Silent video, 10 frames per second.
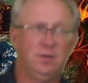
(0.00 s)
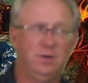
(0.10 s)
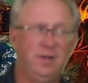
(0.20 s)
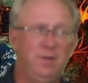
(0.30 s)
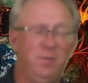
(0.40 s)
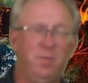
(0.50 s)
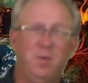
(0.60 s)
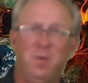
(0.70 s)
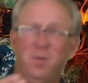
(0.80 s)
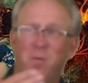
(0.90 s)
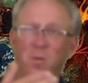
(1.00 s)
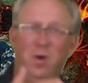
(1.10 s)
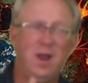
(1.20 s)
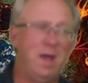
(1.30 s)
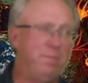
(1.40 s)
Right?
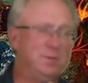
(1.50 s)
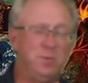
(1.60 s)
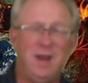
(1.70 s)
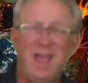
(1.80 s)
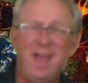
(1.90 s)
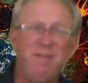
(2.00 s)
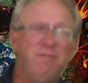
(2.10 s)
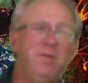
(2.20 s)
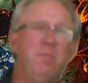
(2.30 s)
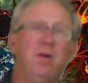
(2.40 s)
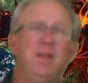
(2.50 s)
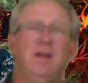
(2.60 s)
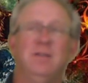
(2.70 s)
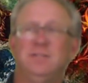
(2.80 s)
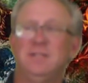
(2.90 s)
What happens when everybody
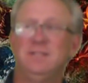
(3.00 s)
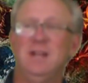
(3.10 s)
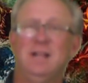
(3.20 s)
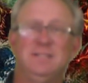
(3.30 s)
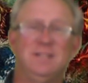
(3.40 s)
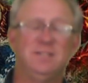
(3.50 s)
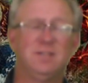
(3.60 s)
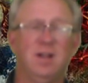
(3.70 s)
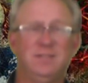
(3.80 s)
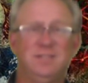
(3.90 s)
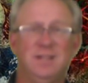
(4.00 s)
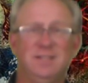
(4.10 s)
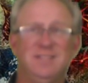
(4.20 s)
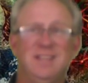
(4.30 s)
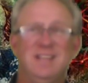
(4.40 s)
else says nonsense? God
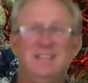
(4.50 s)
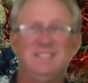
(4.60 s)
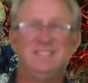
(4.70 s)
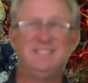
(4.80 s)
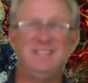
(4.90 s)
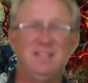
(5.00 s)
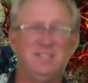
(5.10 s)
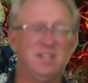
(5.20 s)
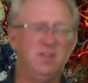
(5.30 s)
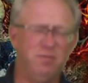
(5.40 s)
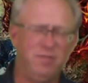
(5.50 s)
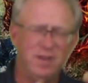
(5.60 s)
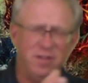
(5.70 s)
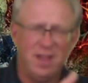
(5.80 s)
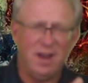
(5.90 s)
says sense. Can you
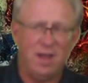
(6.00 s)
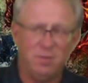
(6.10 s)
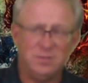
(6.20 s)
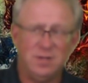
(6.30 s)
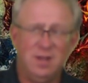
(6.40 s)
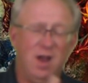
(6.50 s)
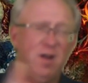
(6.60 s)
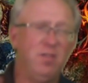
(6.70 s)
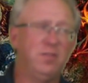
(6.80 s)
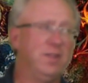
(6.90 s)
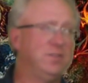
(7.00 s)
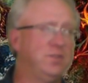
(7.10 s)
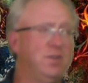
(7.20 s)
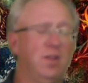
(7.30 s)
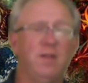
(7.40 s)
figure that out? Are there things
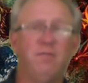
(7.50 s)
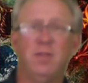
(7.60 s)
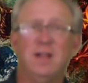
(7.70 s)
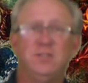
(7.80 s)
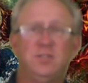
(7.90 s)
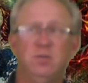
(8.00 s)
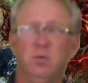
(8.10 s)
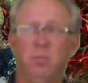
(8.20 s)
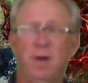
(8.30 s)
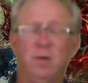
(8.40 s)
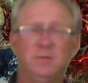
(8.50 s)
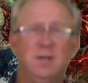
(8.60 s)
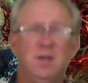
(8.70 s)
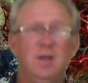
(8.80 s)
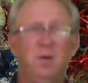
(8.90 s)
in your life where that's true about,
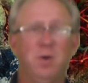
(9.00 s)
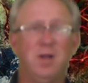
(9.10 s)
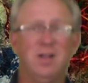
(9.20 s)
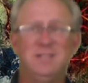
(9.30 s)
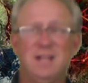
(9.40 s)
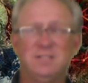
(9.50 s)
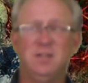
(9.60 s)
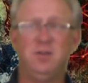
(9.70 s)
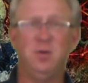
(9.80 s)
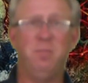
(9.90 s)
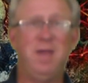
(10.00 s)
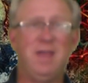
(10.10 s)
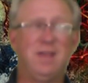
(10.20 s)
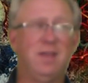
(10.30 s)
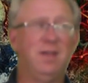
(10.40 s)
where God's asking you to
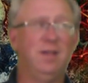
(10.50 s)
make?